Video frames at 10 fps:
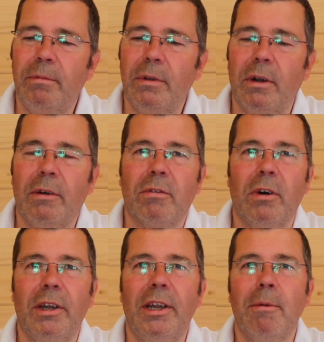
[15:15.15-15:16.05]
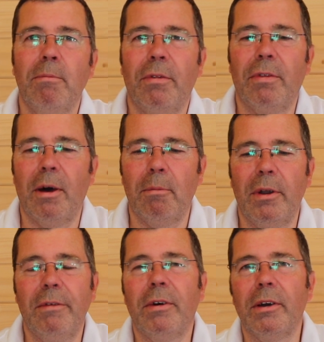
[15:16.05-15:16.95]
you know, I've got a numb thumb,
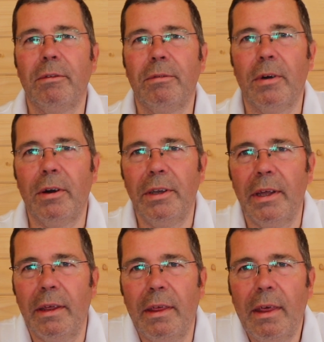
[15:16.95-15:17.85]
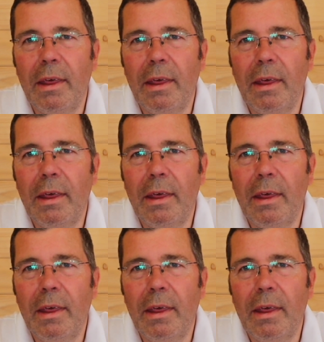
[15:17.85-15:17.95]
and if I can find it,